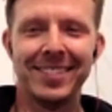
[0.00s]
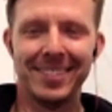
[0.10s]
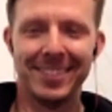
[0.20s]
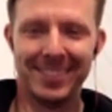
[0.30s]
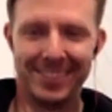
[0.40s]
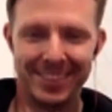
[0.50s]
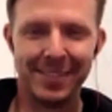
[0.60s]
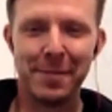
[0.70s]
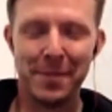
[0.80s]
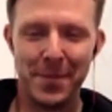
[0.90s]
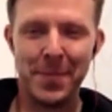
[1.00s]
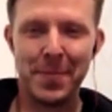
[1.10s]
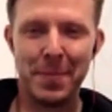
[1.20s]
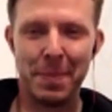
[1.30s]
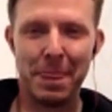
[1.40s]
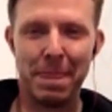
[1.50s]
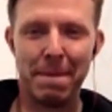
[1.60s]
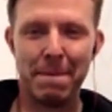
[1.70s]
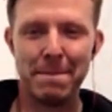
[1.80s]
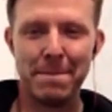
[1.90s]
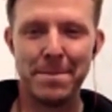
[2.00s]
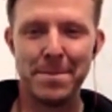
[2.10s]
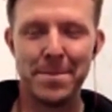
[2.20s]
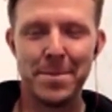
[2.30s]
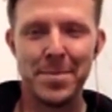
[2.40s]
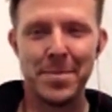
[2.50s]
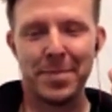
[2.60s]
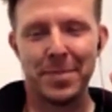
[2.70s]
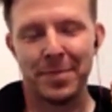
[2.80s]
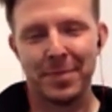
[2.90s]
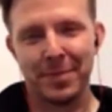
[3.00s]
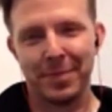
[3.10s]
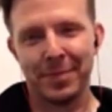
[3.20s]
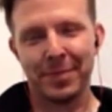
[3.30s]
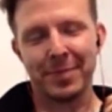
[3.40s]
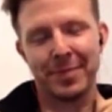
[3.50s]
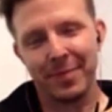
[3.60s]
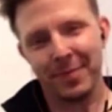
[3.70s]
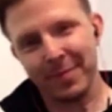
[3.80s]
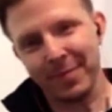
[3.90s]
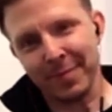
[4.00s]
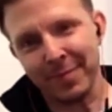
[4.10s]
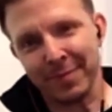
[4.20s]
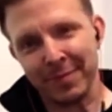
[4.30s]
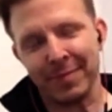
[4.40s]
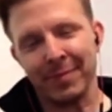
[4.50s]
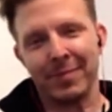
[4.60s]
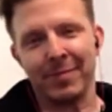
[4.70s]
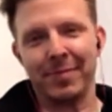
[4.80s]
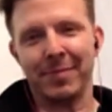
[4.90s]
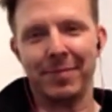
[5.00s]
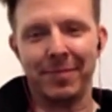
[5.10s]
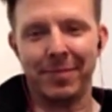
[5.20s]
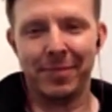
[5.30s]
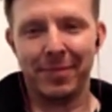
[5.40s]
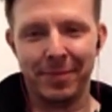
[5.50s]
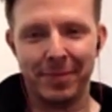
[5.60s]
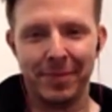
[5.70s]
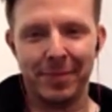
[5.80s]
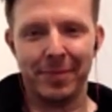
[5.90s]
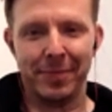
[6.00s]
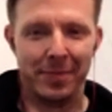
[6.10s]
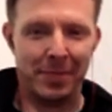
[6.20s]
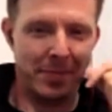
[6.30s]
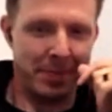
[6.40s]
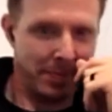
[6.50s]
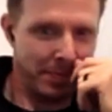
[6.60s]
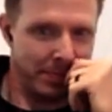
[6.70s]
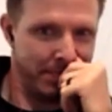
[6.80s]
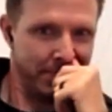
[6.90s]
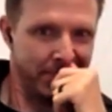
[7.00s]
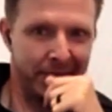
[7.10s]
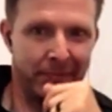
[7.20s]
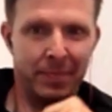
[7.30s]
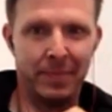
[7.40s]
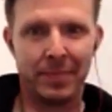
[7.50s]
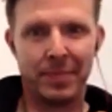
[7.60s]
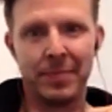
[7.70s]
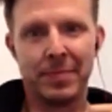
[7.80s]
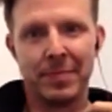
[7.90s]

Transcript: (not speaking)